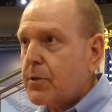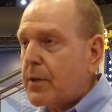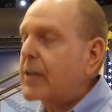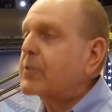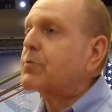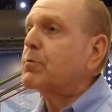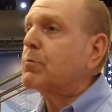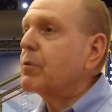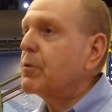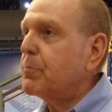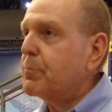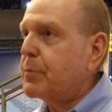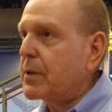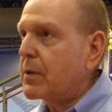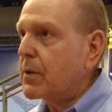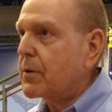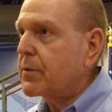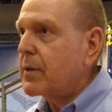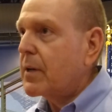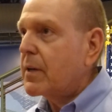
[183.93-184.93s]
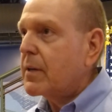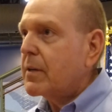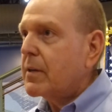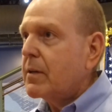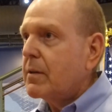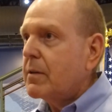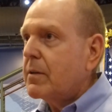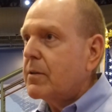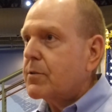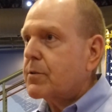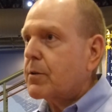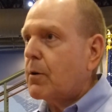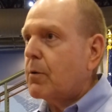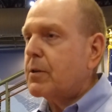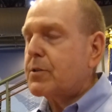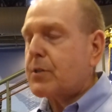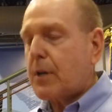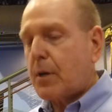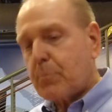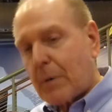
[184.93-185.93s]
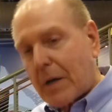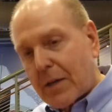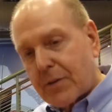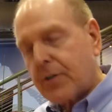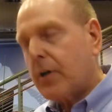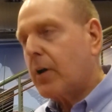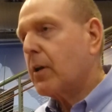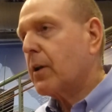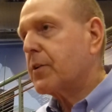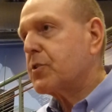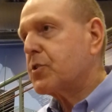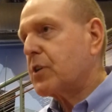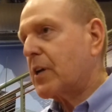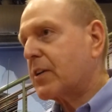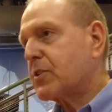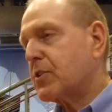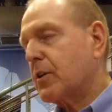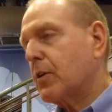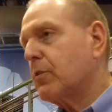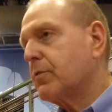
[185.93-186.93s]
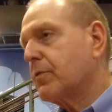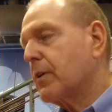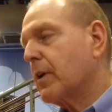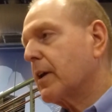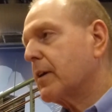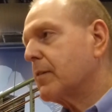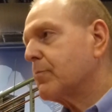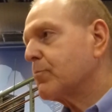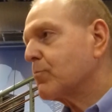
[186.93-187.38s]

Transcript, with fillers: So that's what we built. So it's a methanol injection over.